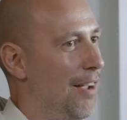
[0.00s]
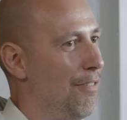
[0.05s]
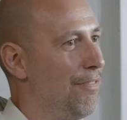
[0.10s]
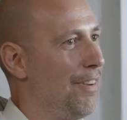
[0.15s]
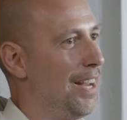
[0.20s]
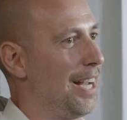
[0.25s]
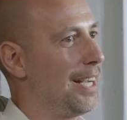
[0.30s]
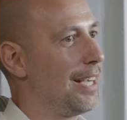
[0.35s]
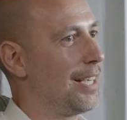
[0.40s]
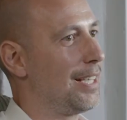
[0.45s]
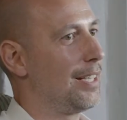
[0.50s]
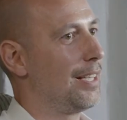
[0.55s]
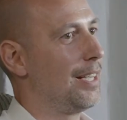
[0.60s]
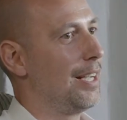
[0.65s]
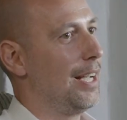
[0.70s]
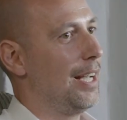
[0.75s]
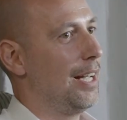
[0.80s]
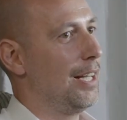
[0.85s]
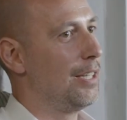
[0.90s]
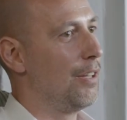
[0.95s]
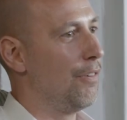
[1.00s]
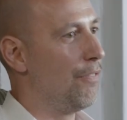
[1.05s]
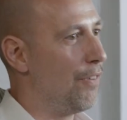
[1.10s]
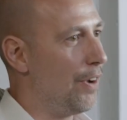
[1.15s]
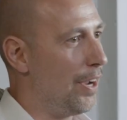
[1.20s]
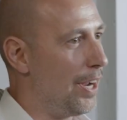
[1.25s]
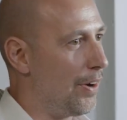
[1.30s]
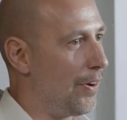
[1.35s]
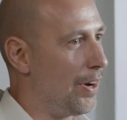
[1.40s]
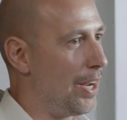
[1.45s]
think, the
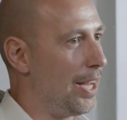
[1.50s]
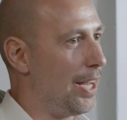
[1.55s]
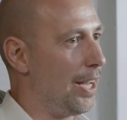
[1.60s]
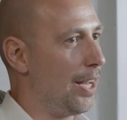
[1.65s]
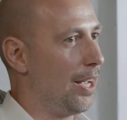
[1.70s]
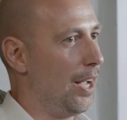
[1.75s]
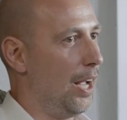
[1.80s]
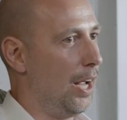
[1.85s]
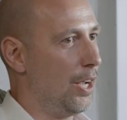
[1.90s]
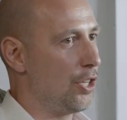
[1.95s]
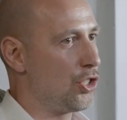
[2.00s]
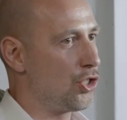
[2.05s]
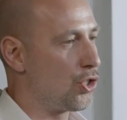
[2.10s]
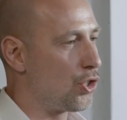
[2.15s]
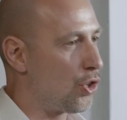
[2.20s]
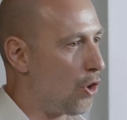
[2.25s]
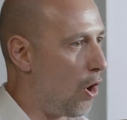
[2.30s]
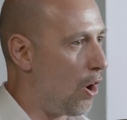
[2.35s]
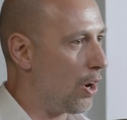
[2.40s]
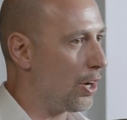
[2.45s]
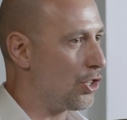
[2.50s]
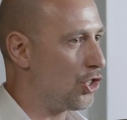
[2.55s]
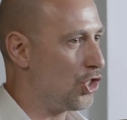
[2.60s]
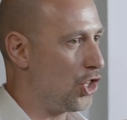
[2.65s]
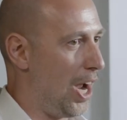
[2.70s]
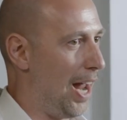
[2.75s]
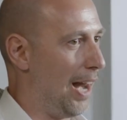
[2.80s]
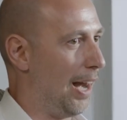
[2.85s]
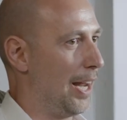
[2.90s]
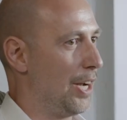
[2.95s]
very strong
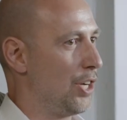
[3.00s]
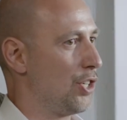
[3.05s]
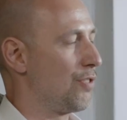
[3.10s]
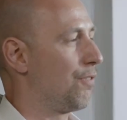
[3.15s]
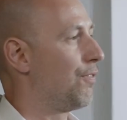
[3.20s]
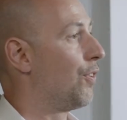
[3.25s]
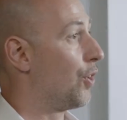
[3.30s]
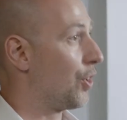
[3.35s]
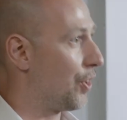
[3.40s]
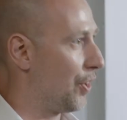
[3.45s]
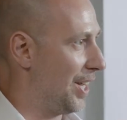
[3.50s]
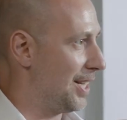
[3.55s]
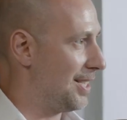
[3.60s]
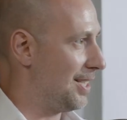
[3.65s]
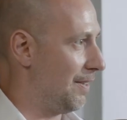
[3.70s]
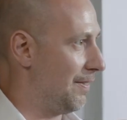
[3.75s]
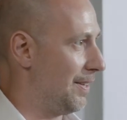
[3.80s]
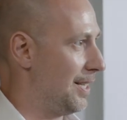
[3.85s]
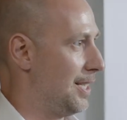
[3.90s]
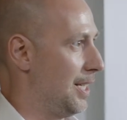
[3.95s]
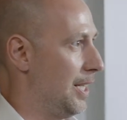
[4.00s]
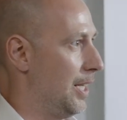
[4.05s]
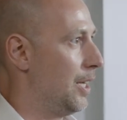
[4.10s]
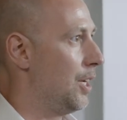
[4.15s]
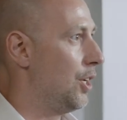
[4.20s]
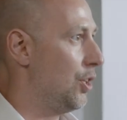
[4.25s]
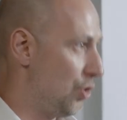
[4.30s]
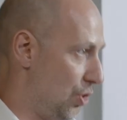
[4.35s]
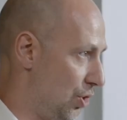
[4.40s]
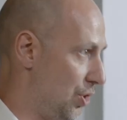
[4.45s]
challenge for creativity
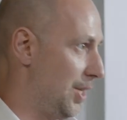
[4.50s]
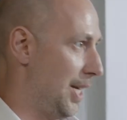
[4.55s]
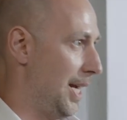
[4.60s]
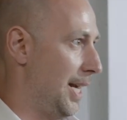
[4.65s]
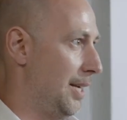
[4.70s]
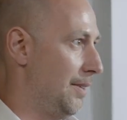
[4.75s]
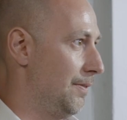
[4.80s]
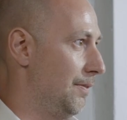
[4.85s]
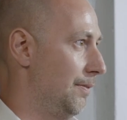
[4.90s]
today.